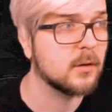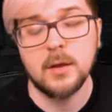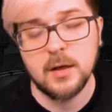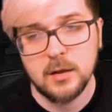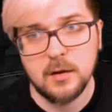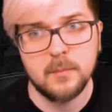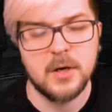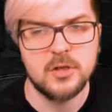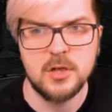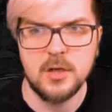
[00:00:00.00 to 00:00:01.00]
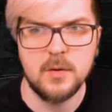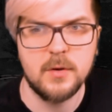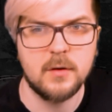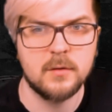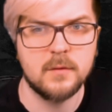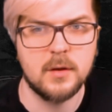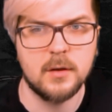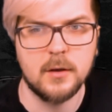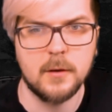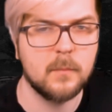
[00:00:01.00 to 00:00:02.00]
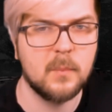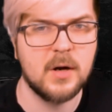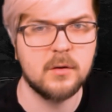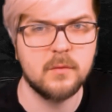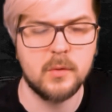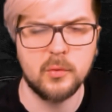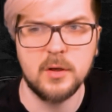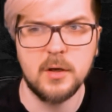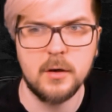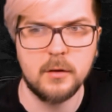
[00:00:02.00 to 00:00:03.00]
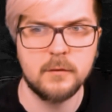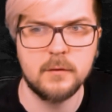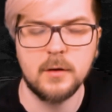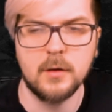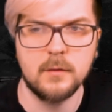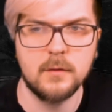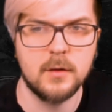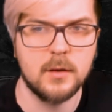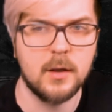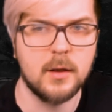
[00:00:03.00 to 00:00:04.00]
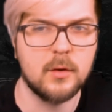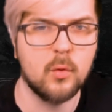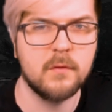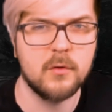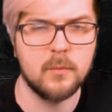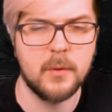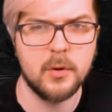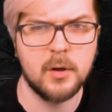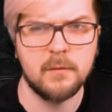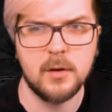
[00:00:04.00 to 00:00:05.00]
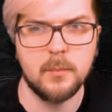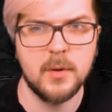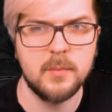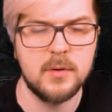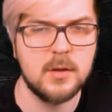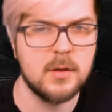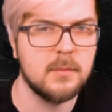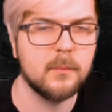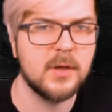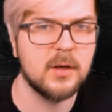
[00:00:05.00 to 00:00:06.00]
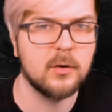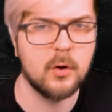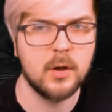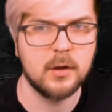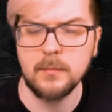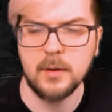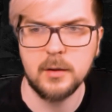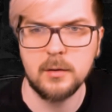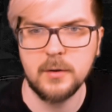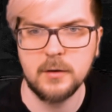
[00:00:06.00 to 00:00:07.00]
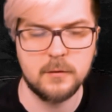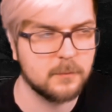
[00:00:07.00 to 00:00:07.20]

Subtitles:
Again, it's partially because of the bans throughout the years and like overall power level maybe being lowered a little bit,